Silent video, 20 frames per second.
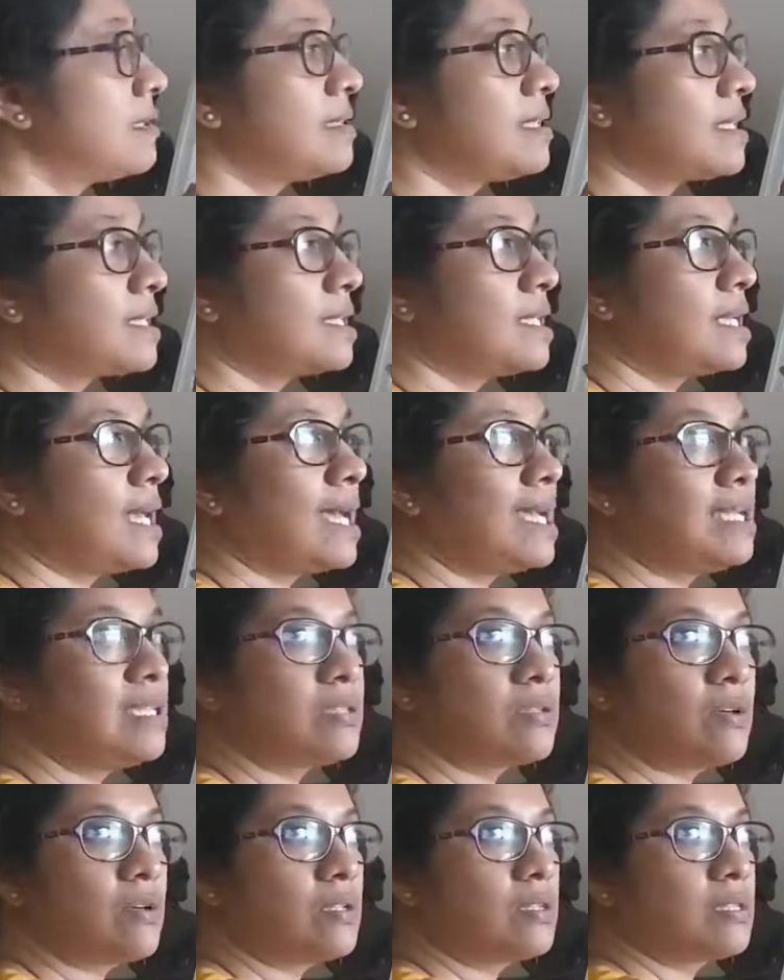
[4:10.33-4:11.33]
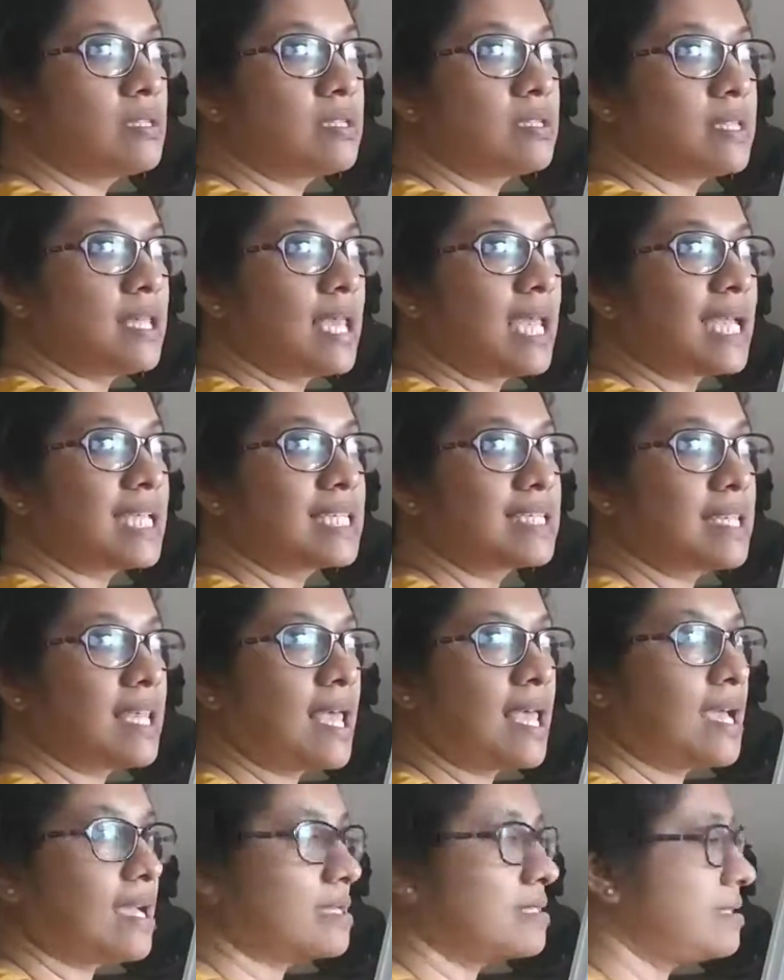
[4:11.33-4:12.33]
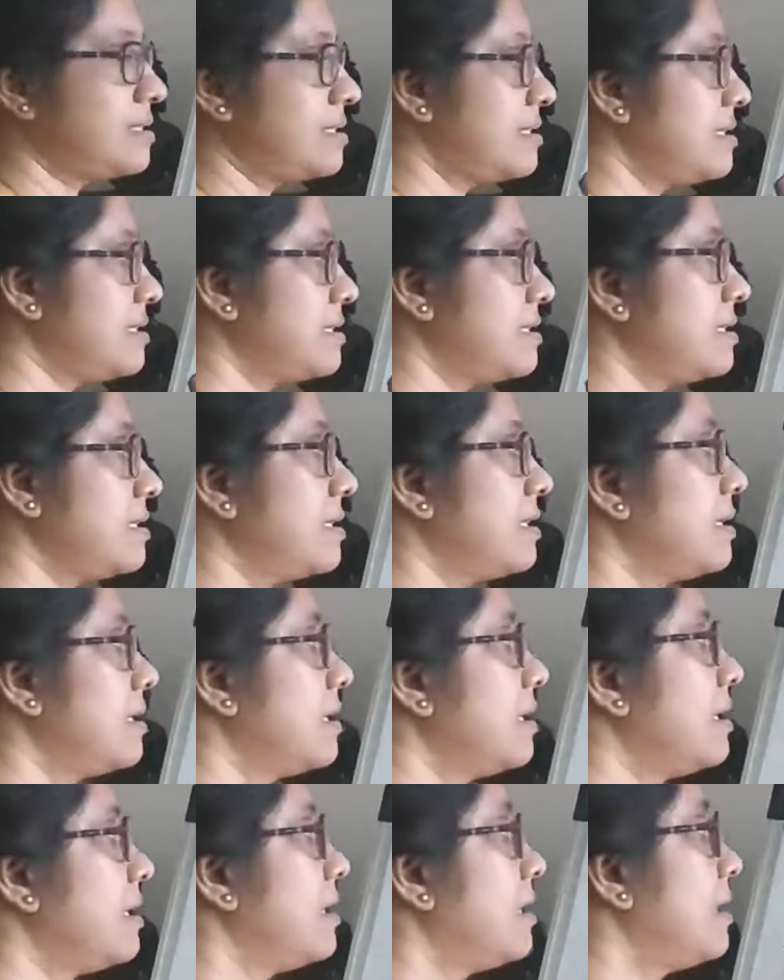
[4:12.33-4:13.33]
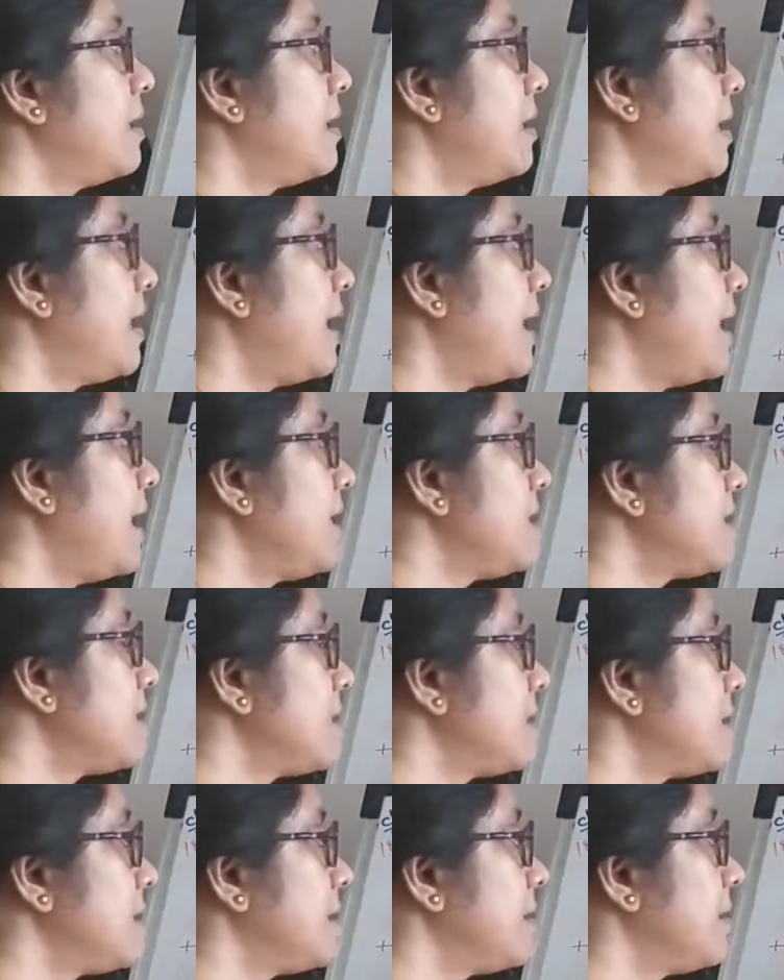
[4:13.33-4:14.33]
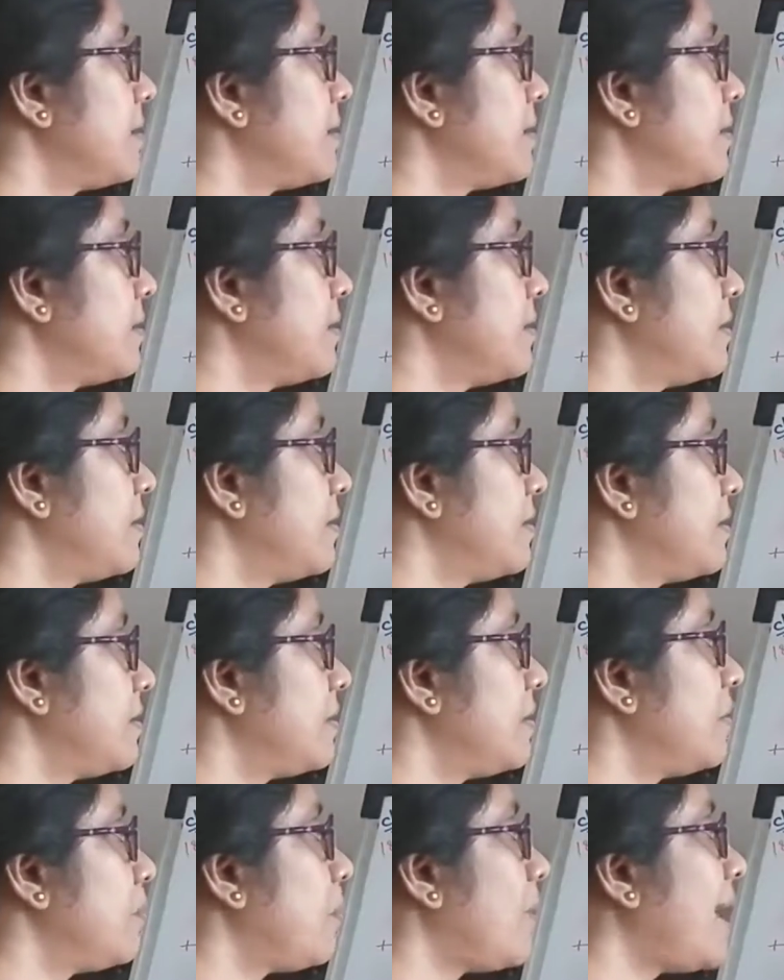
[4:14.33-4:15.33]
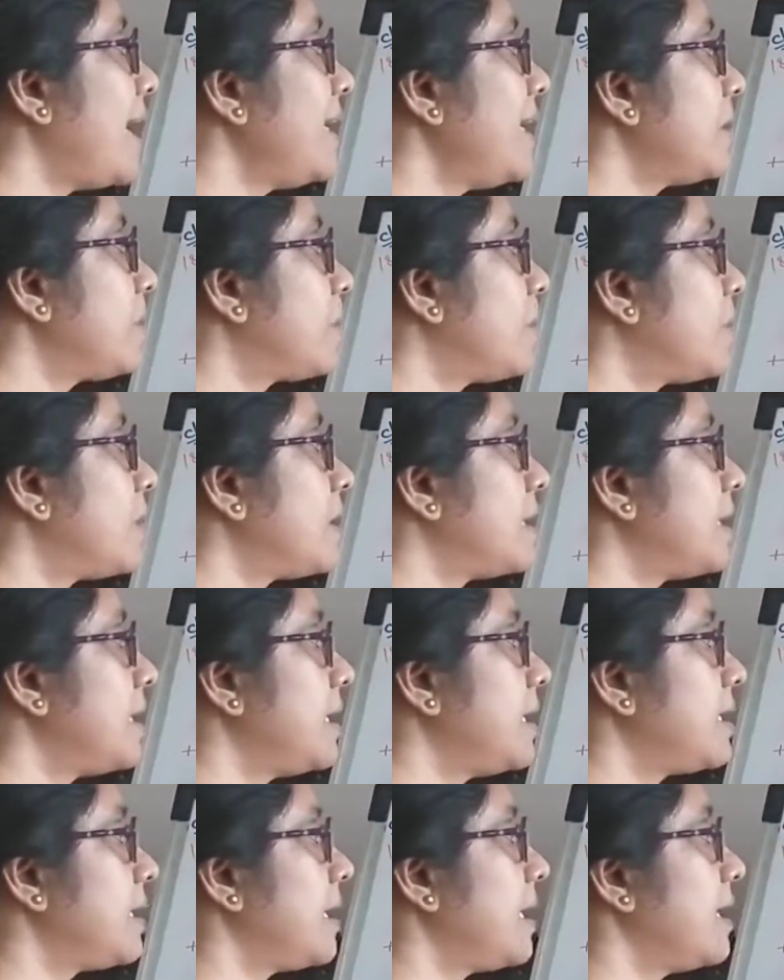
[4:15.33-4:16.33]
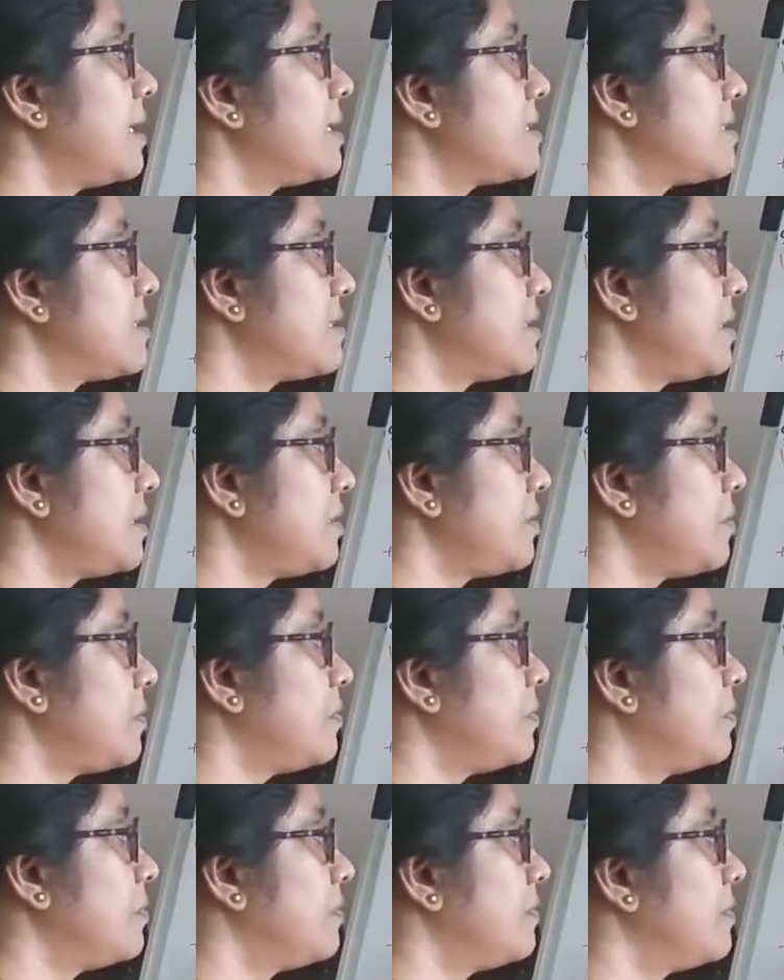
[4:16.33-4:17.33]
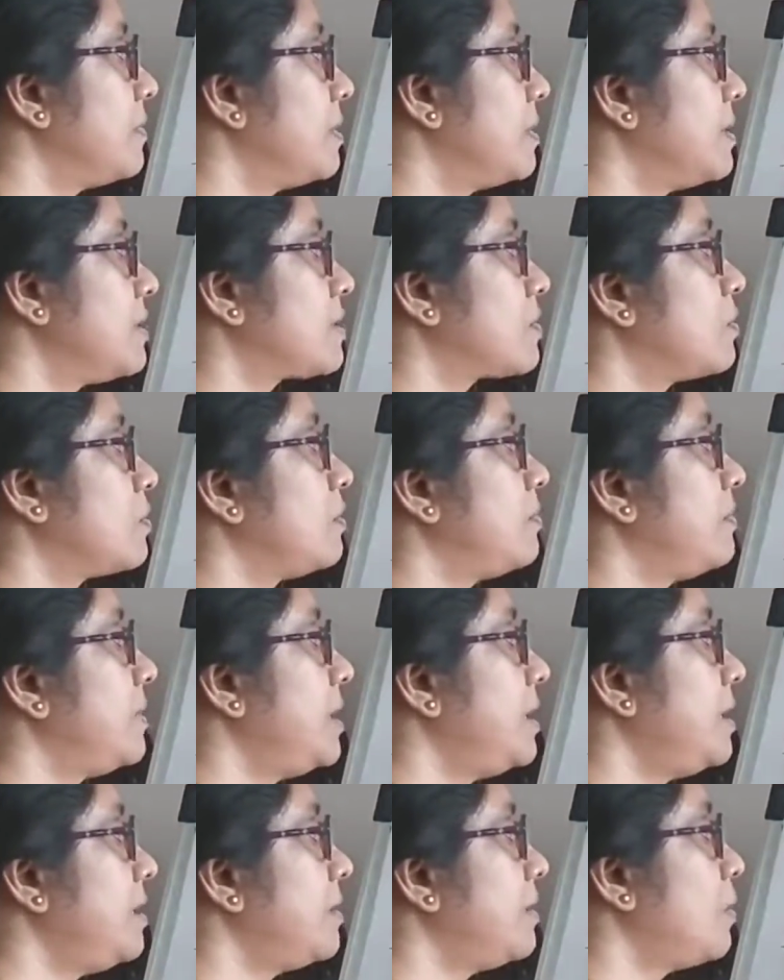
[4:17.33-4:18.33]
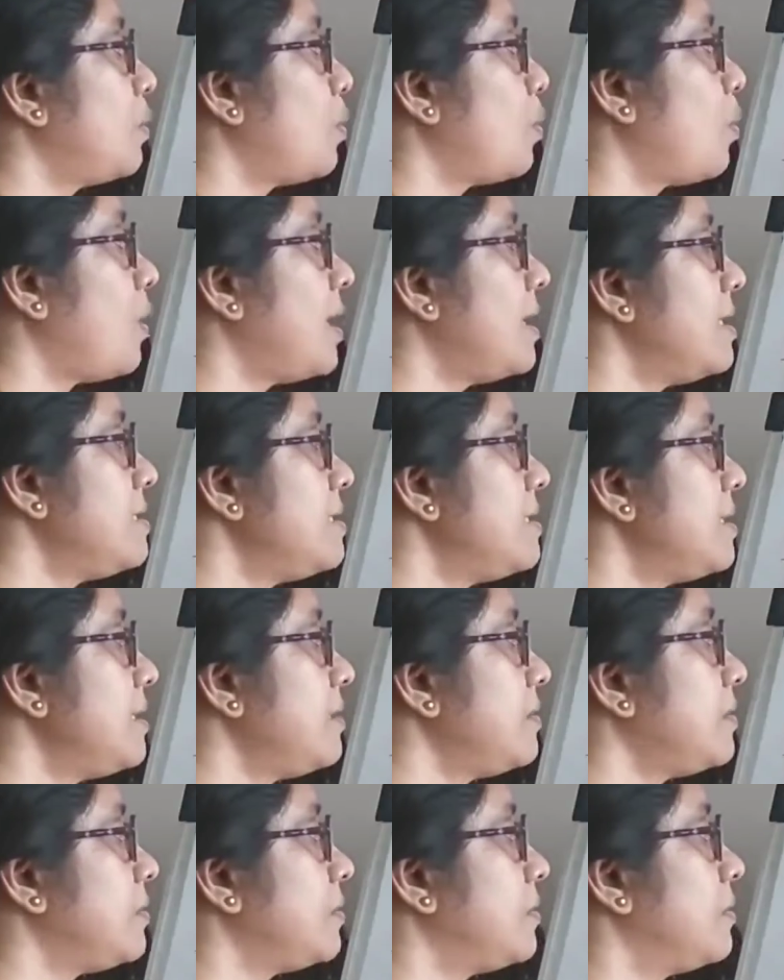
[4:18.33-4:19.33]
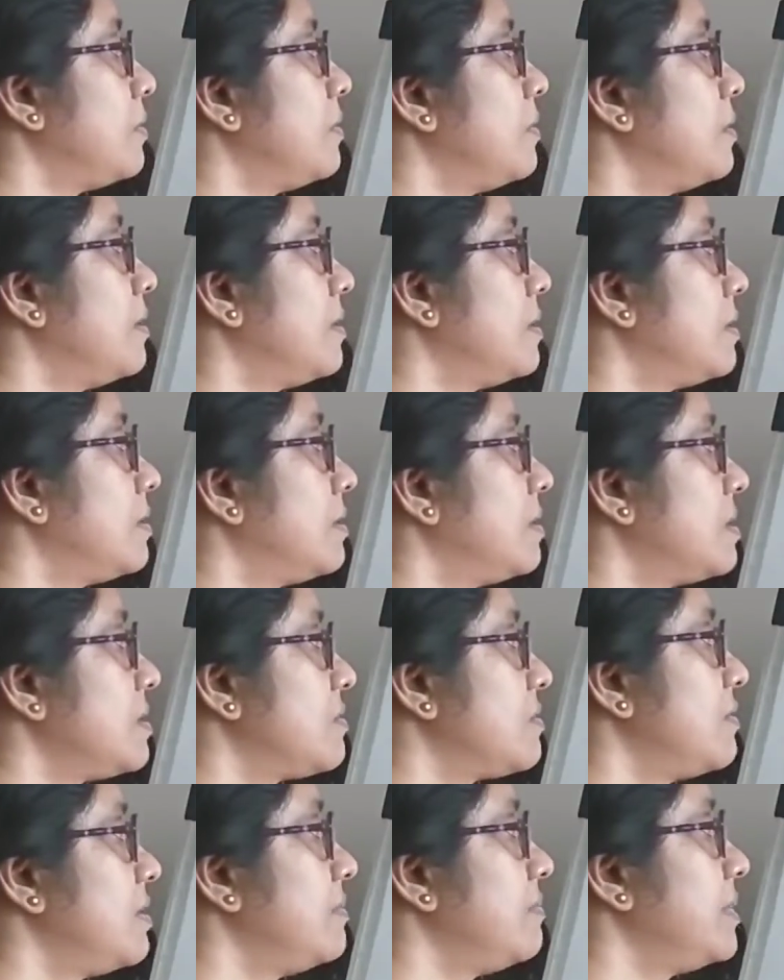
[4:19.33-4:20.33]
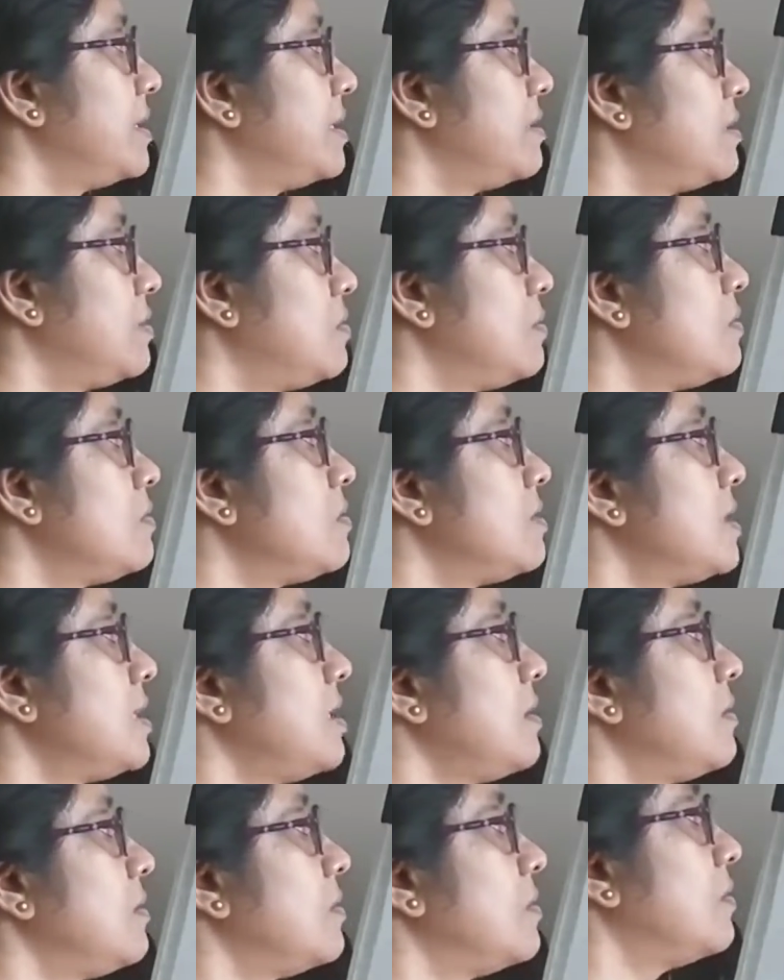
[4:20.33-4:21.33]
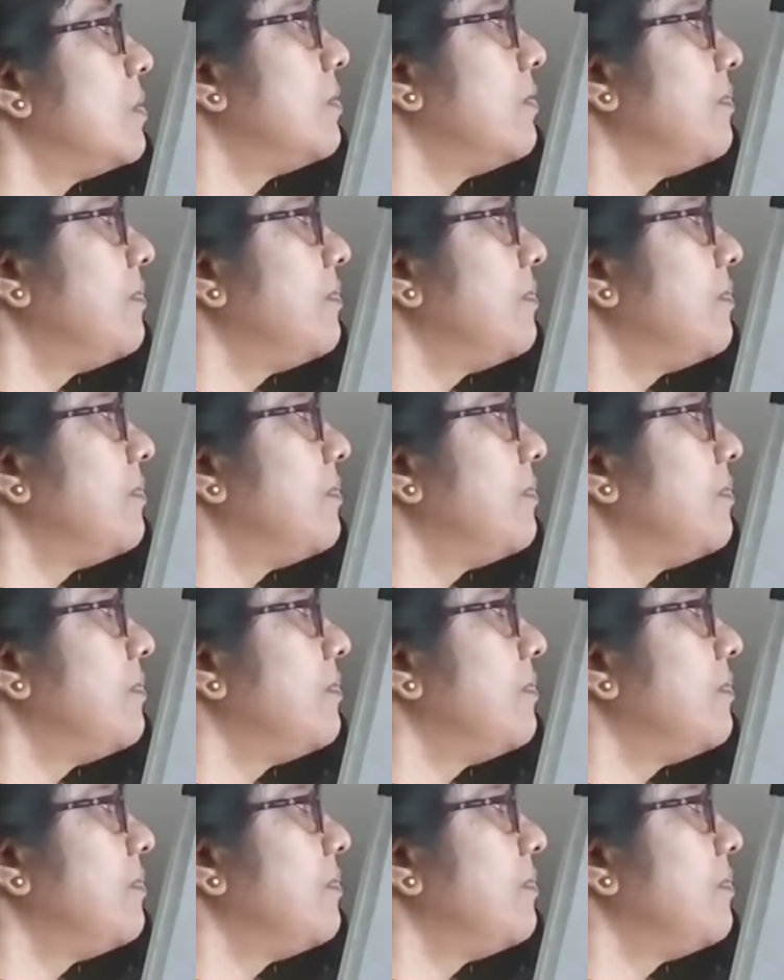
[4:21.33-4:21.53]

that lies on this x-axis has the y-coordinate as 0. This could be 1, 0. This will be 2, 0.